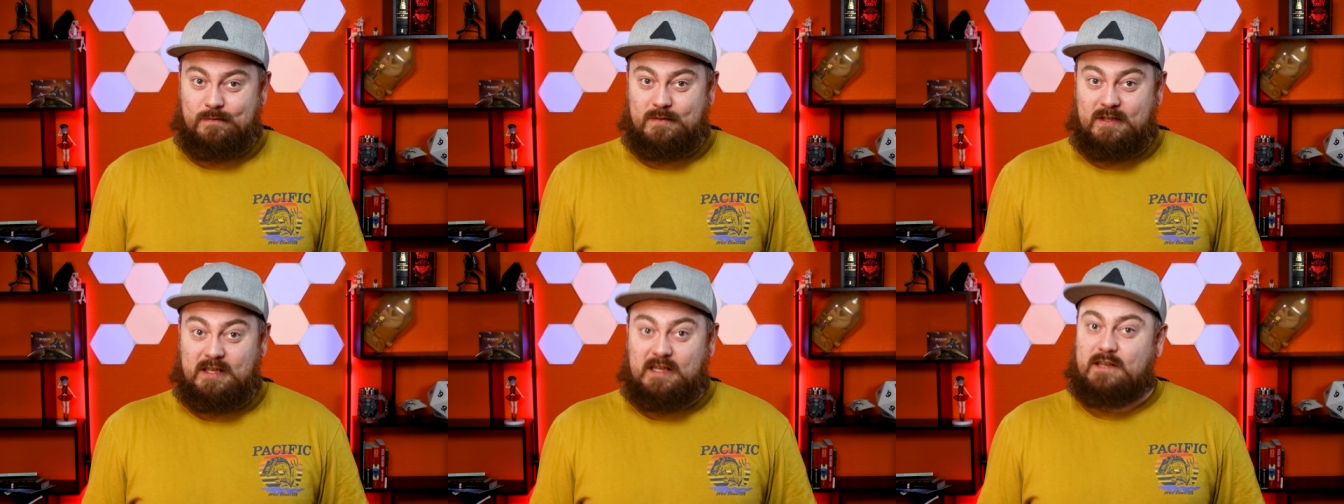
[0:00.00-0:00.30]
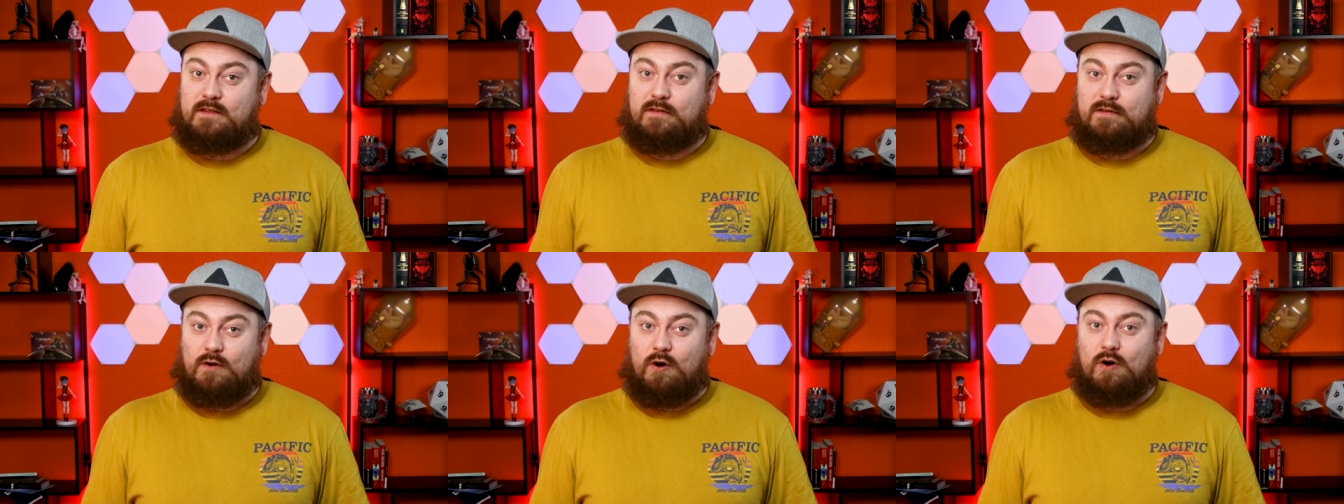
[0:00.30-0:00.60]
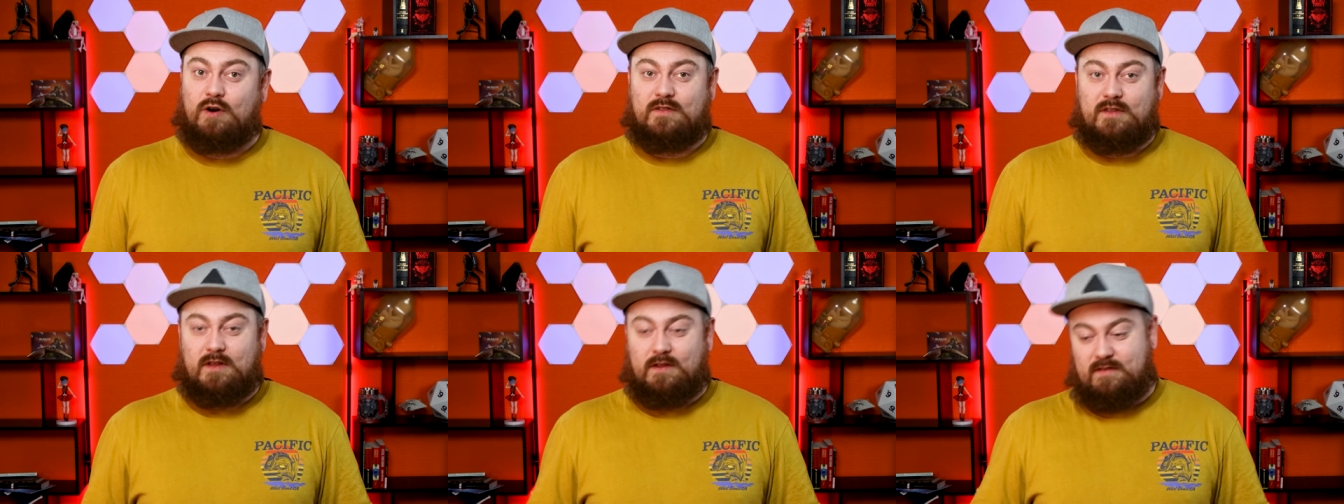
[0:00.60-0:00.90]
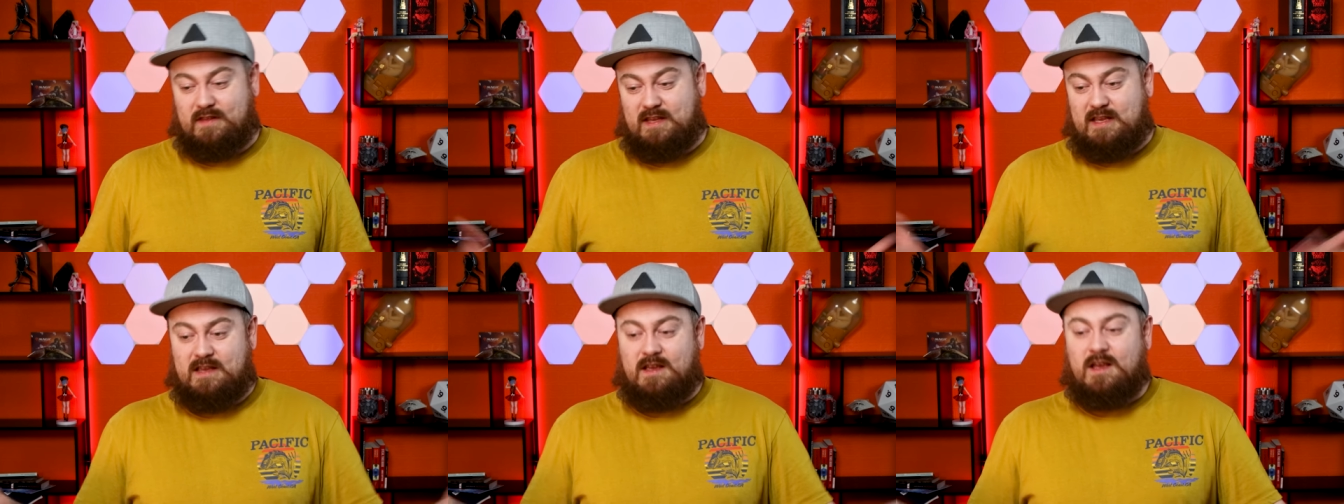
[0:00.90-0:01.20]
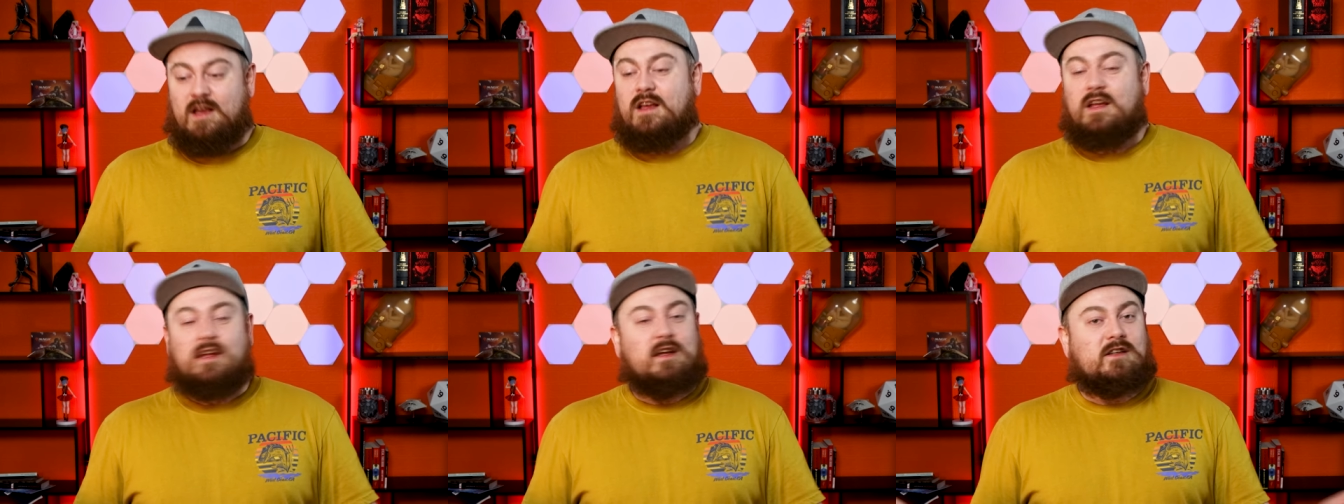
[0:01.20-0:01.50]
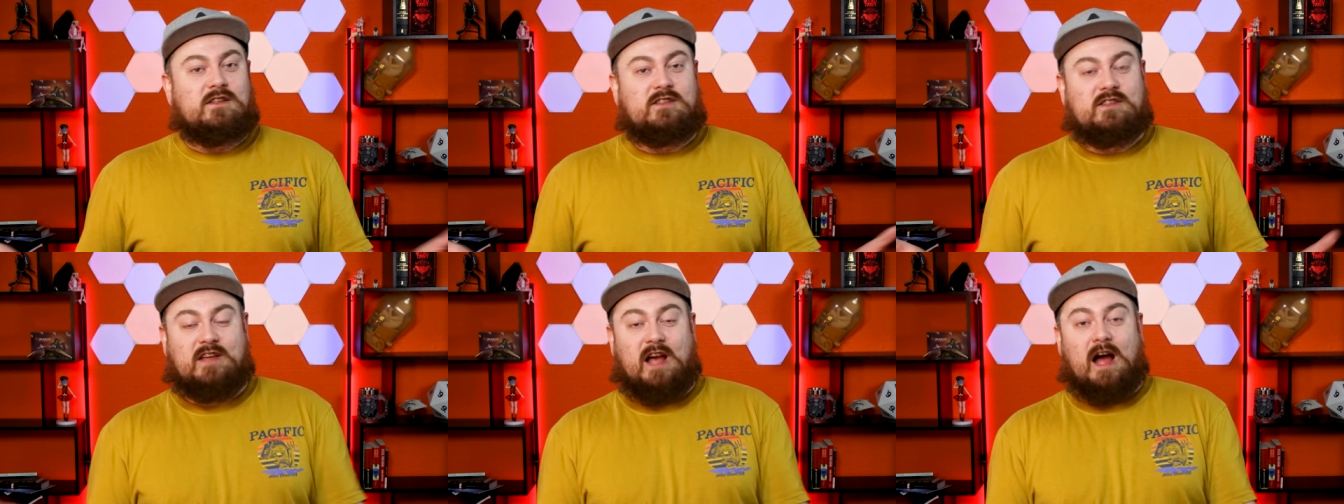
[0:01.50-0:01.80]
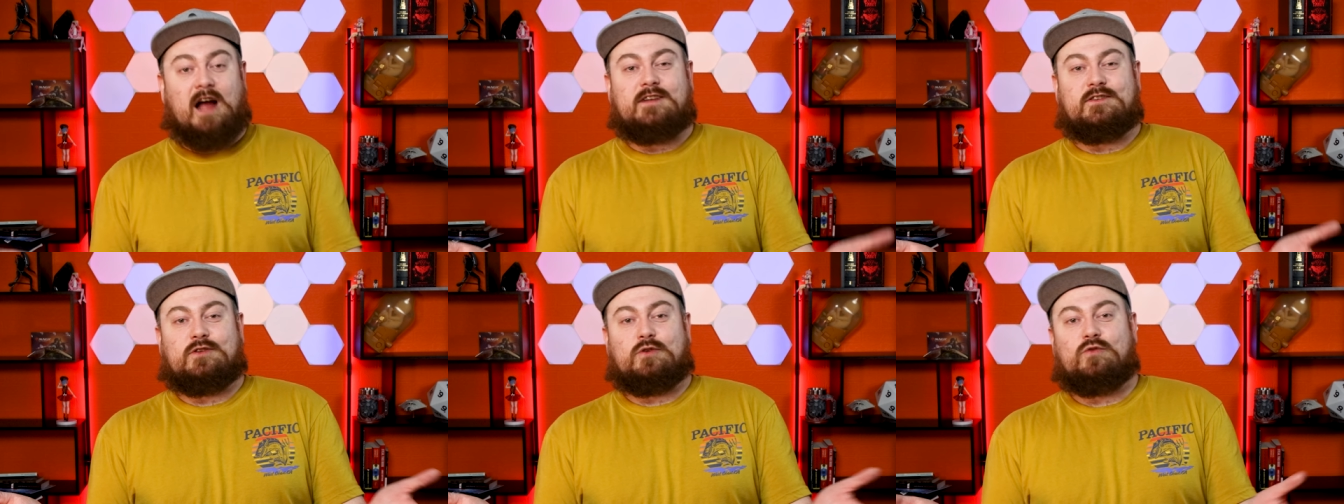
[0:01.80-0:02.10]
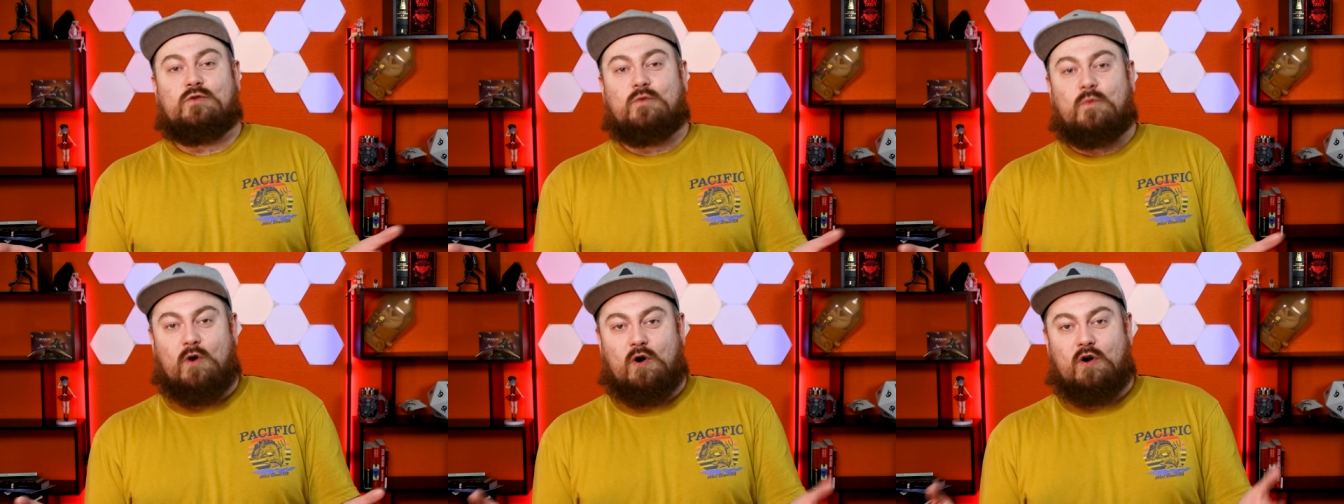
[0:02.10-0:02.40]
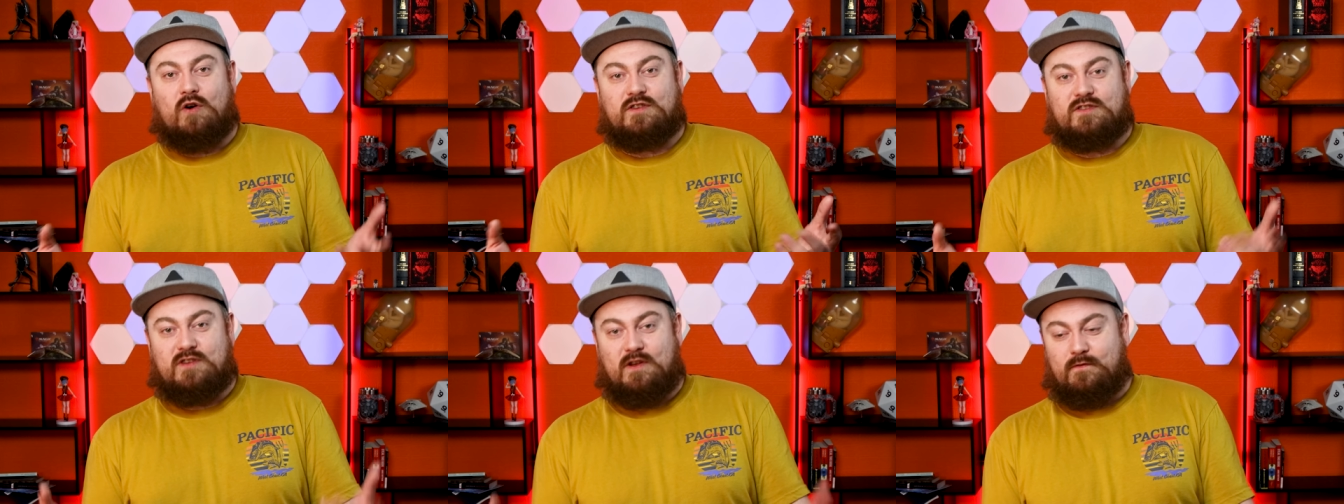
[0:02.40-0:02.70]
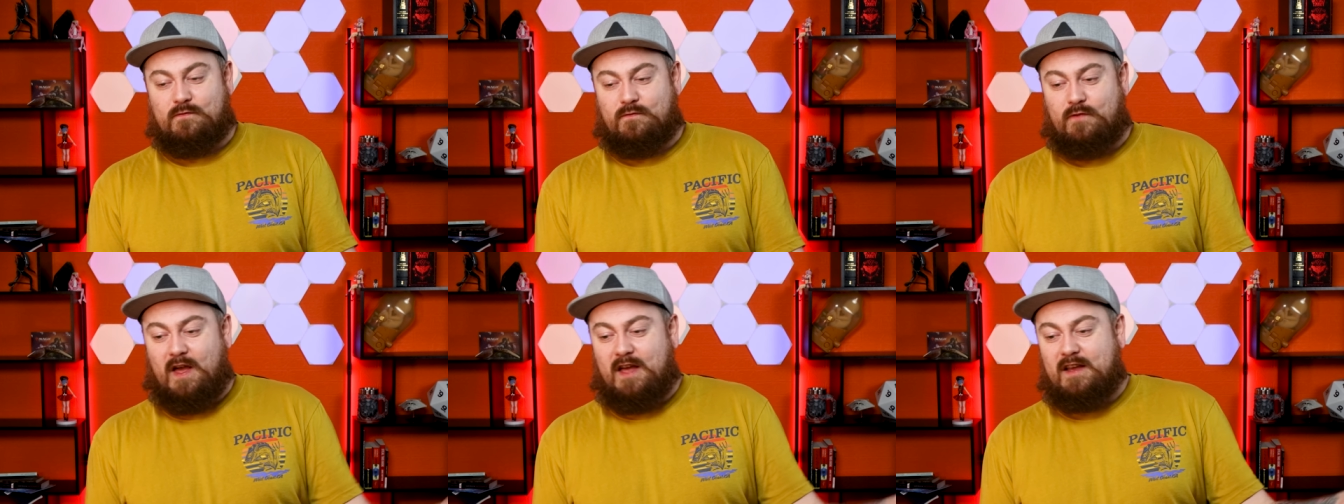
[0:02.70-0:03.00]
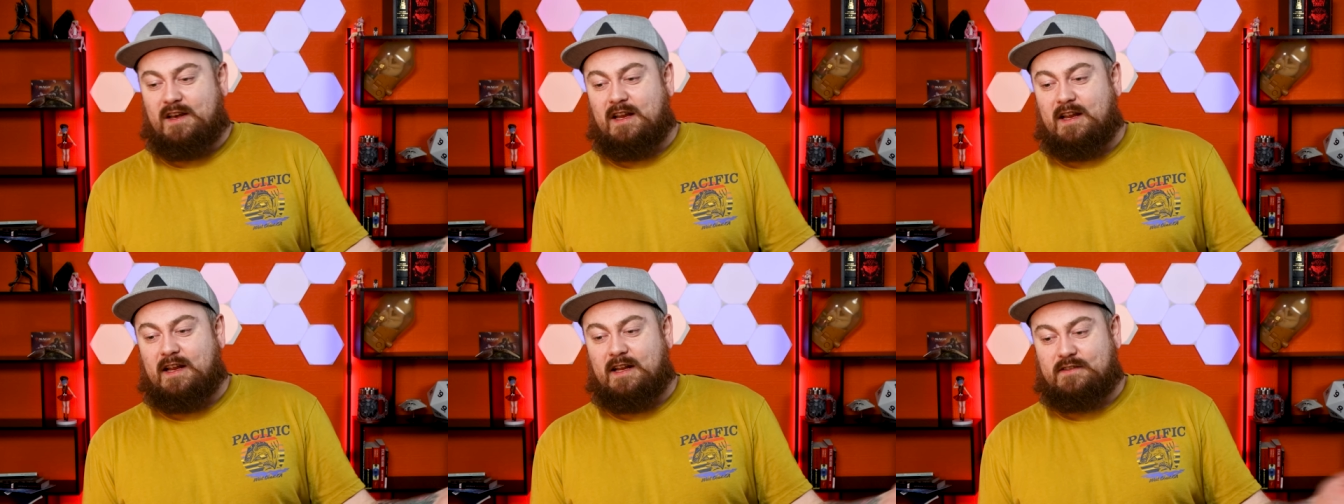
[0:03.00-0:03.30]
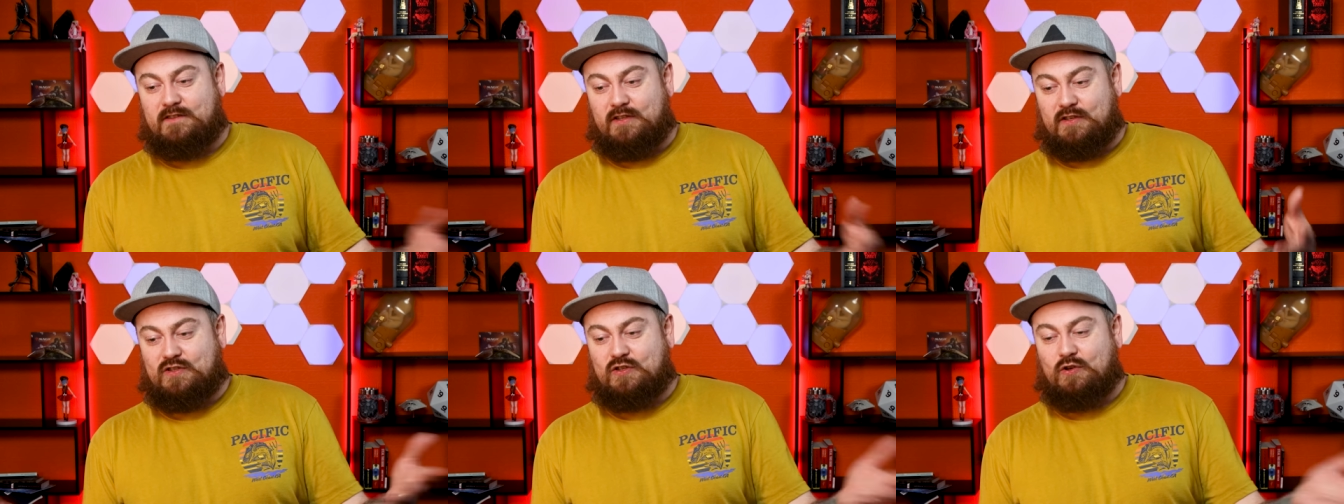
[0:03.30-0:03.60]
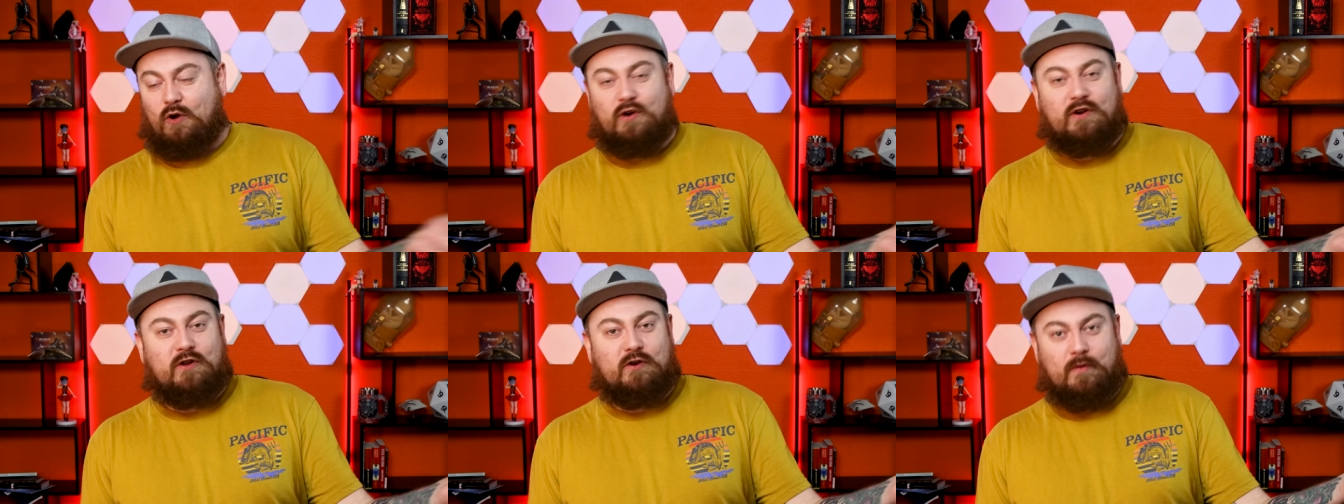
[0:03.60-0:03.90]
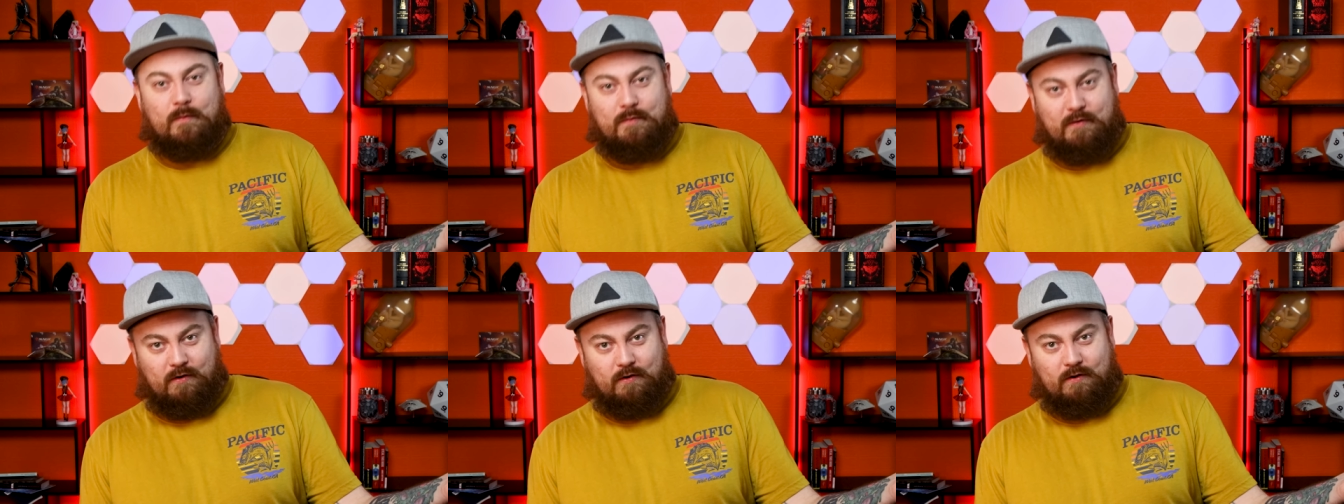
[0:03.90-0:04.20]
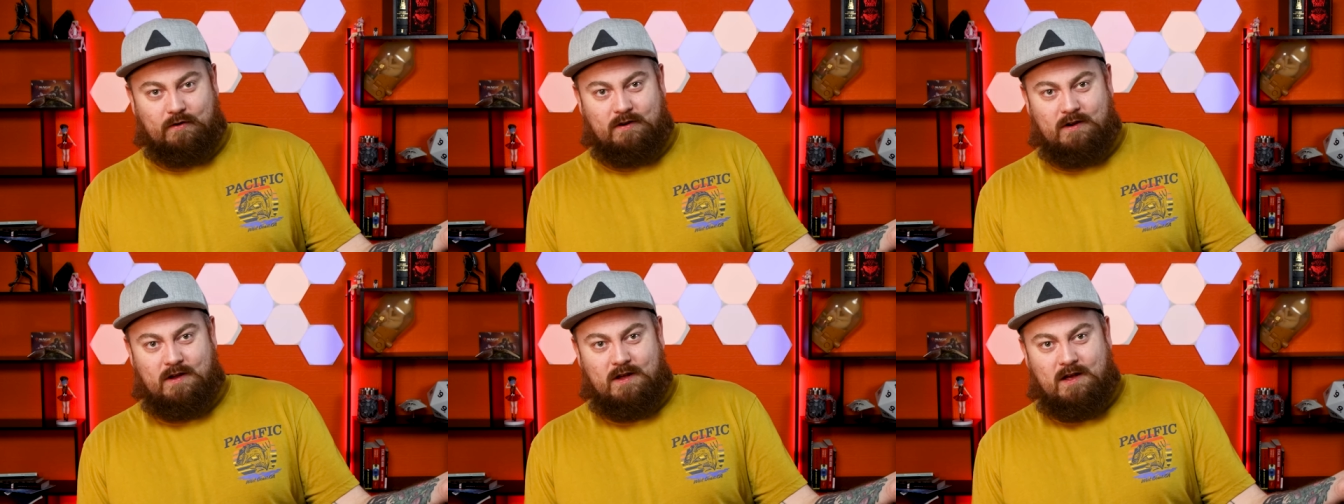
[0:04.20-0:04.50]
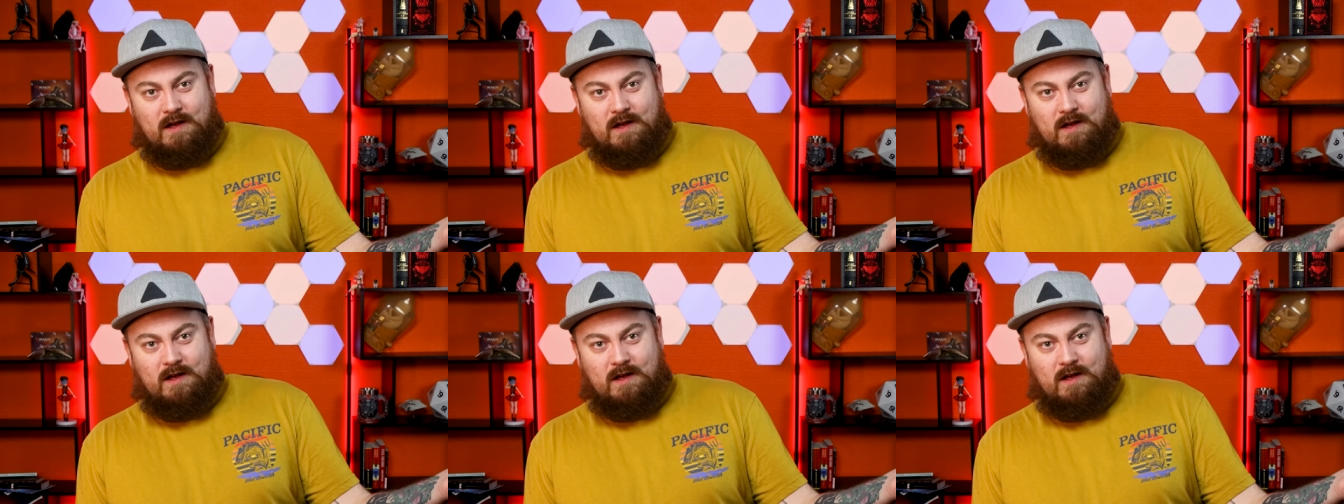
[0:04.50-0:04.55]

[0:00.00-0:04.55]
He thought that the scandal was very dishonorable